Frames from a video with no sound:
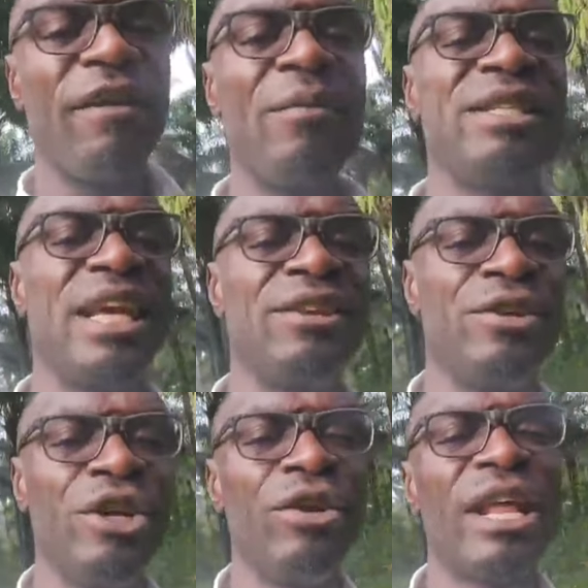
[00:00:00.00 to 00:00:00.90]
let me tell you,
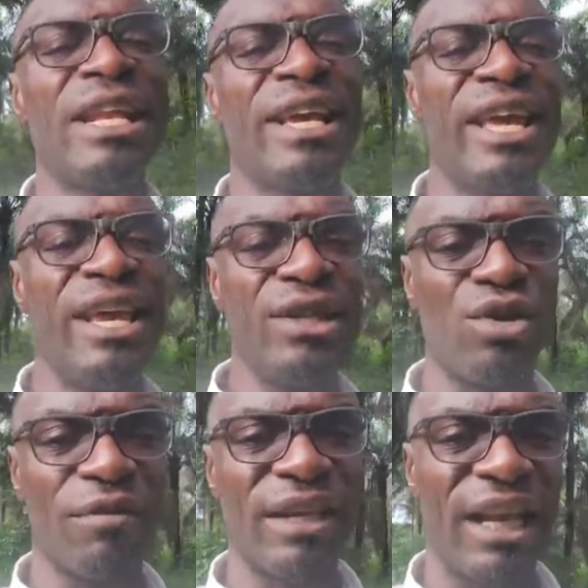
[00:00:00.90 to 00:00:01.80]
do you know that the
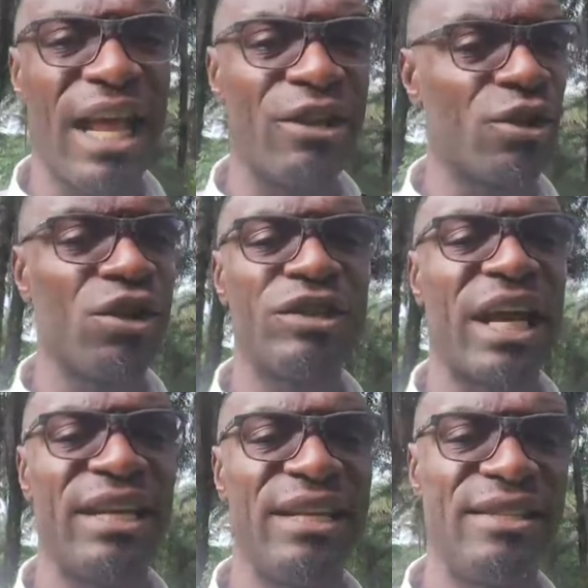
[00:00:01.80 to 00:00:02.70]
kings of the land does not
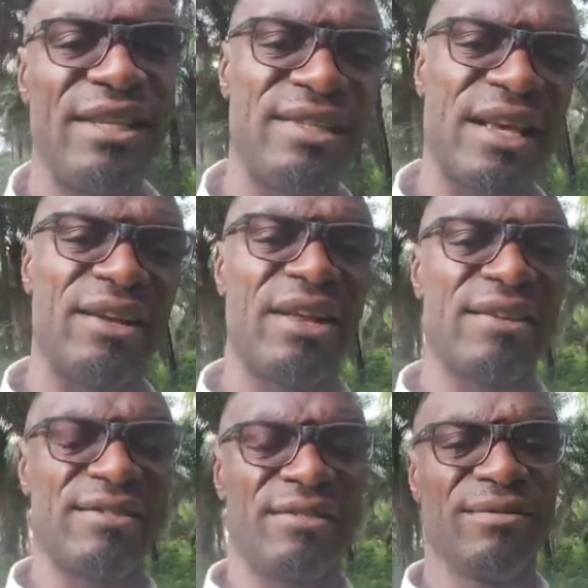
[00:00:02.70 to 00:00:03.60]
challenge these
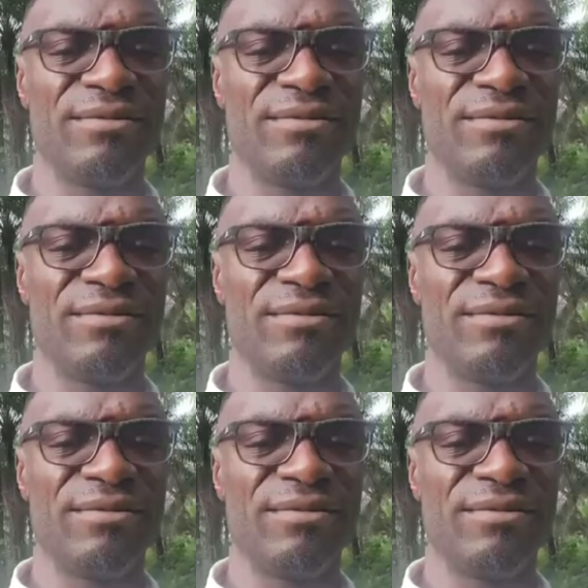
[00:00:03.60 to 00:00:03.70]
elders?